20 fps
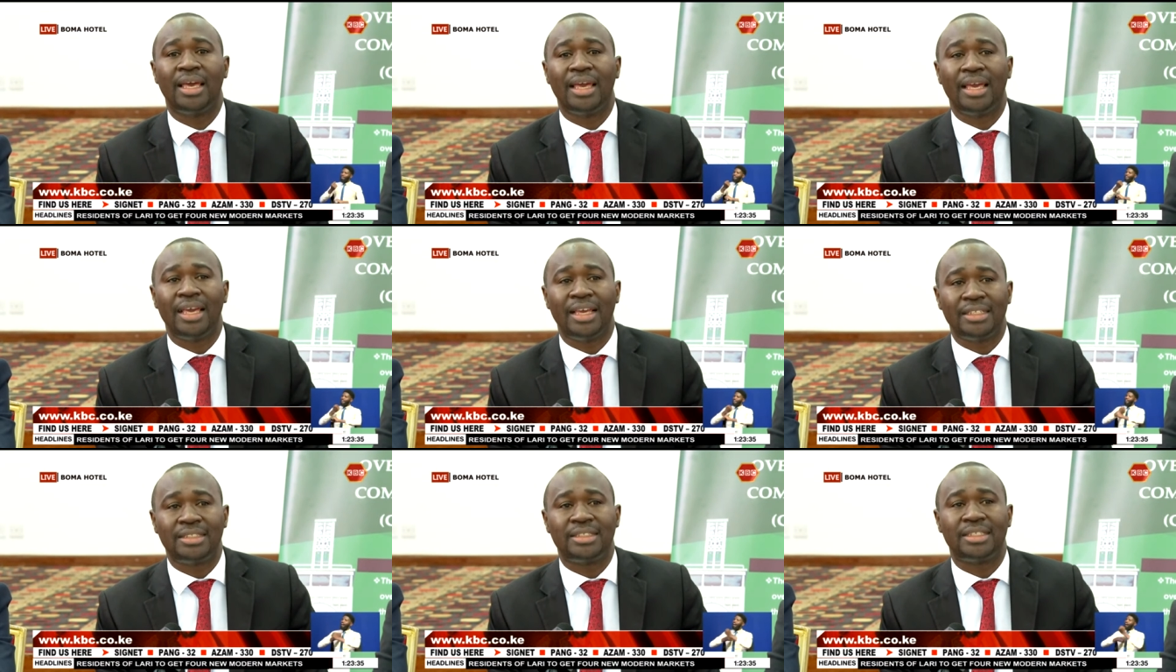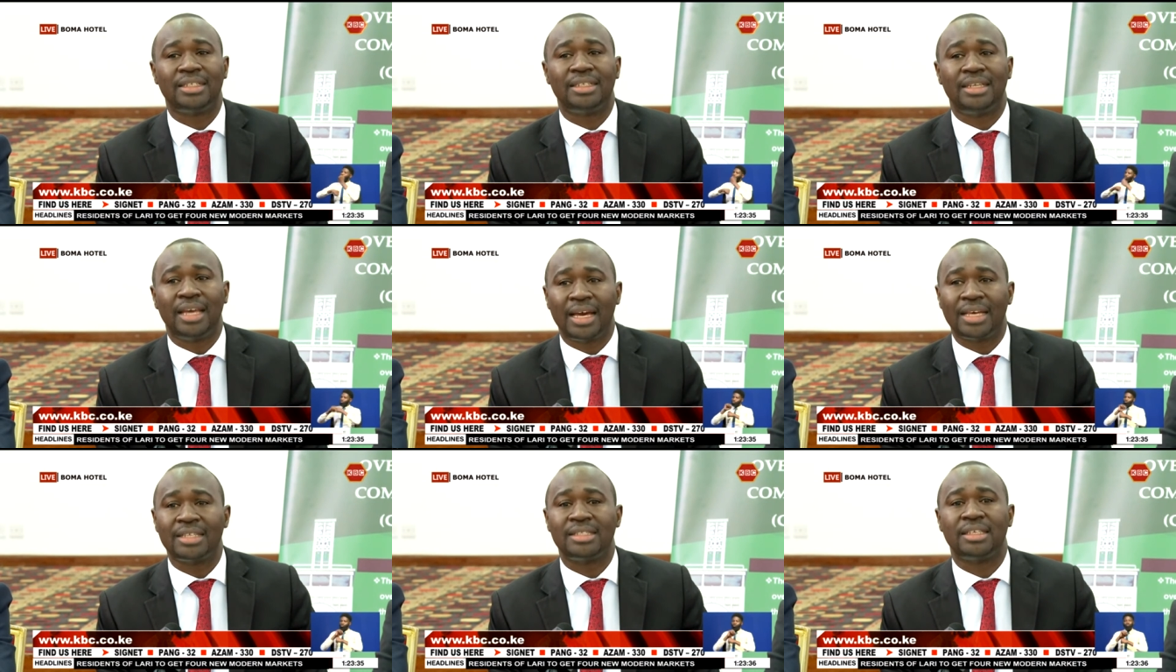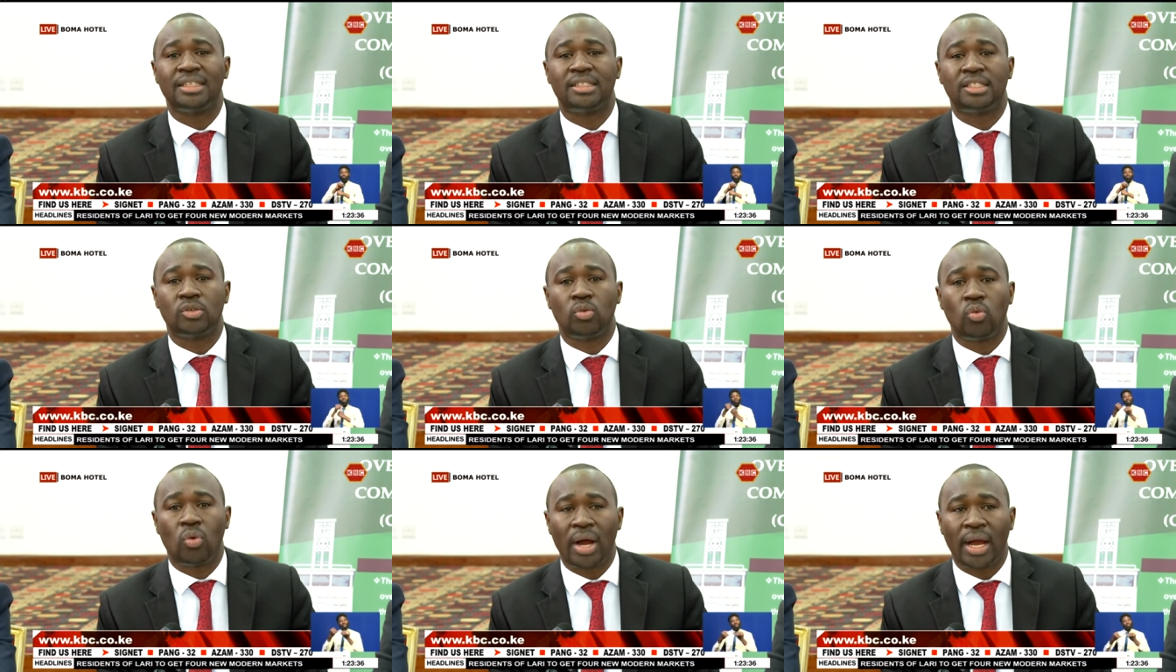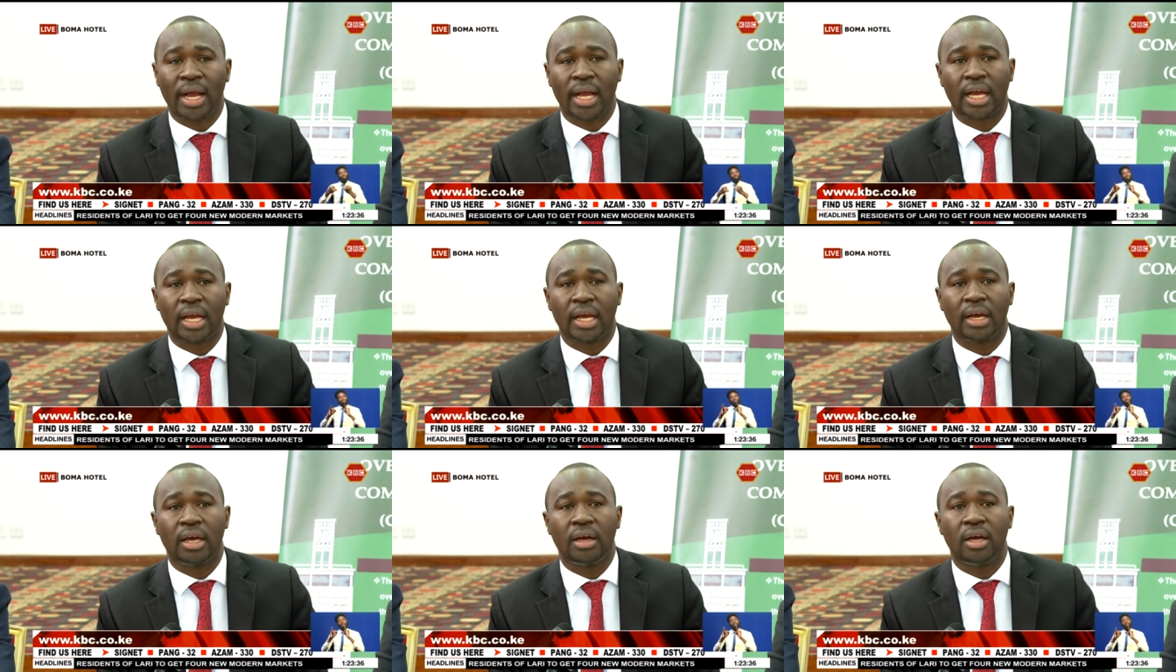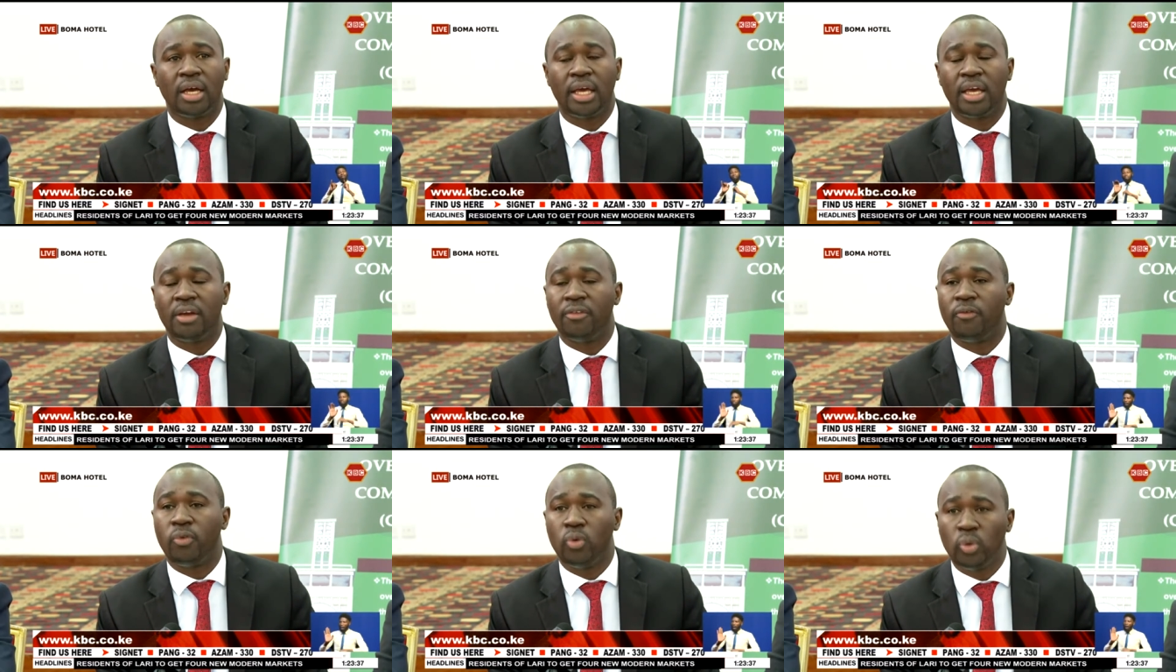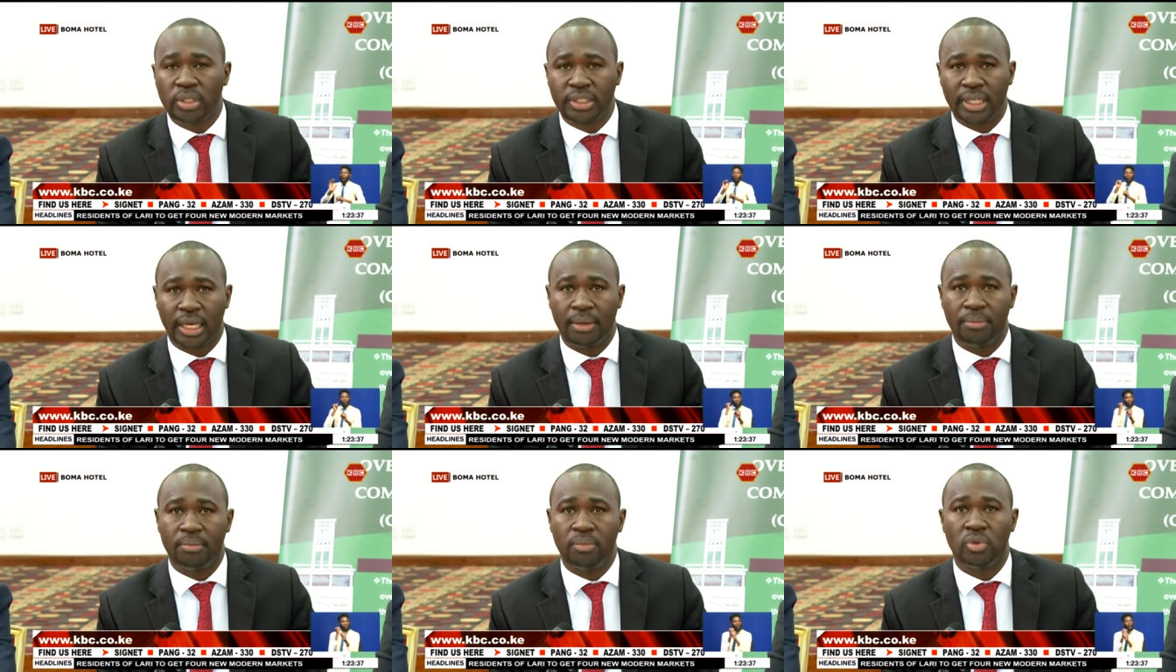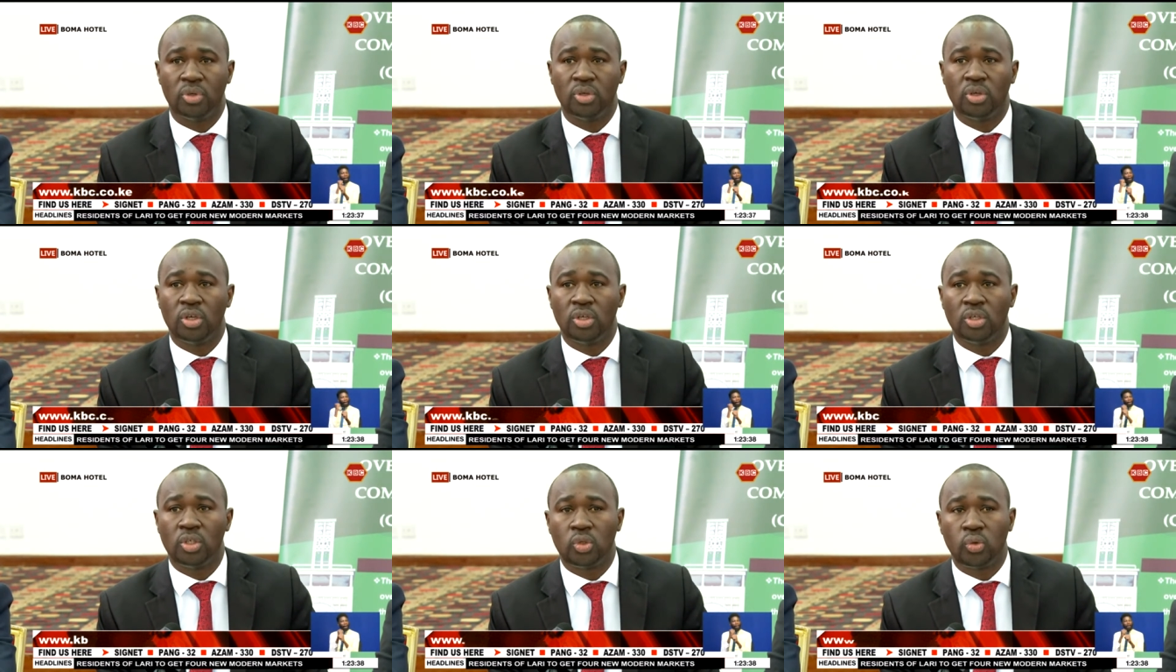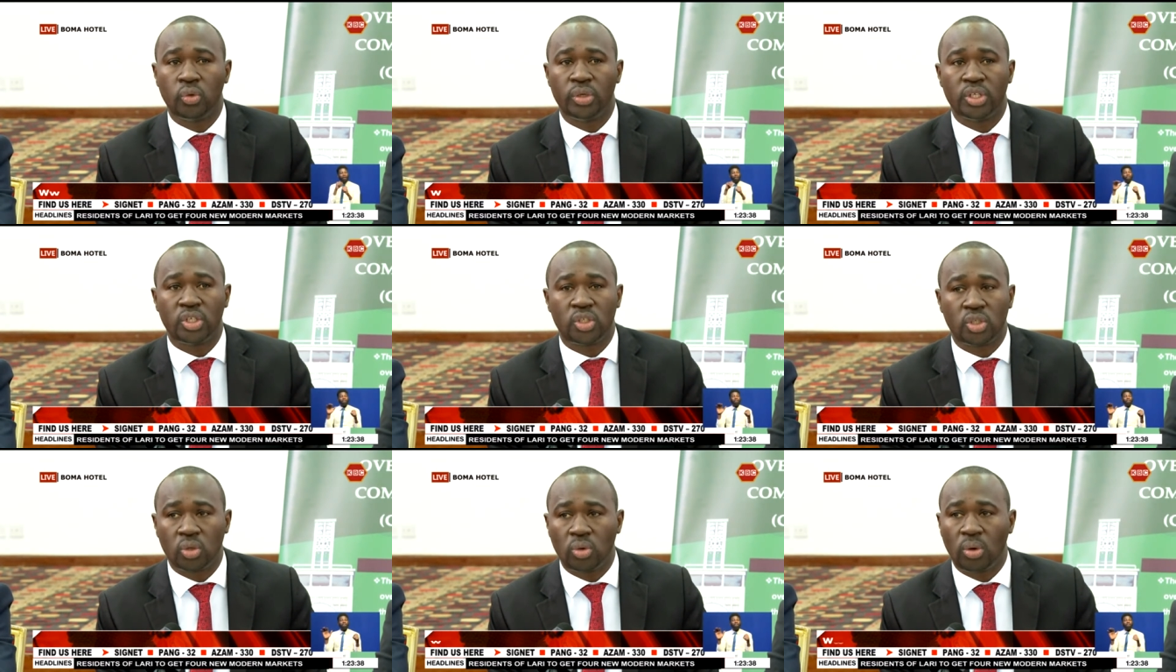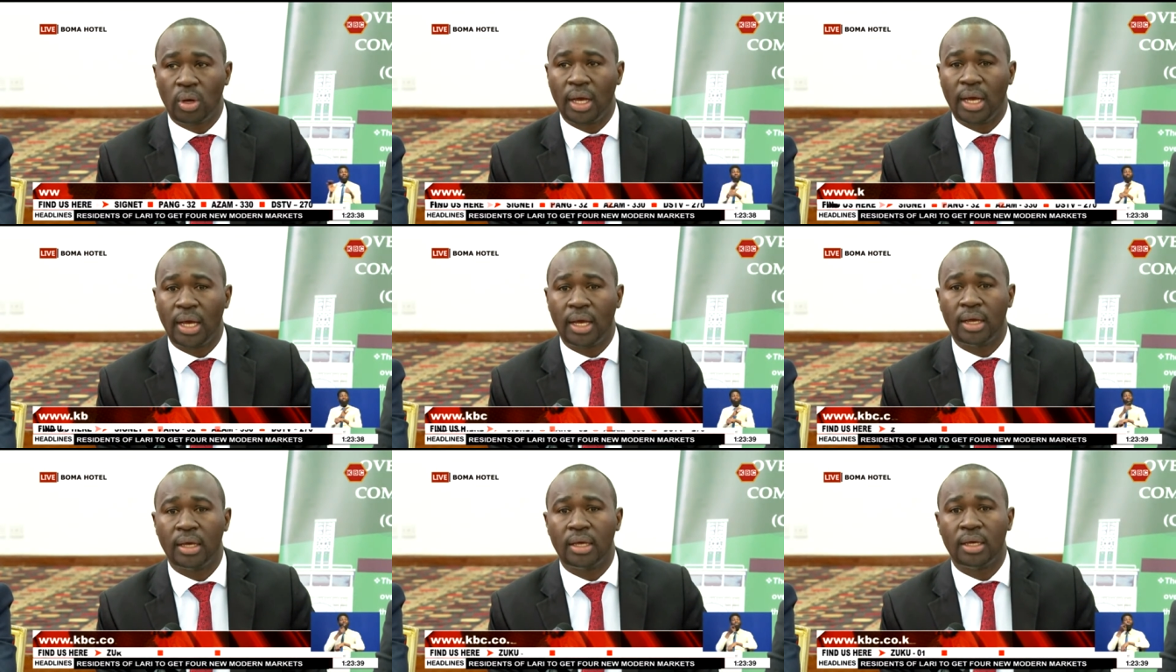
it does its work full-time to ensure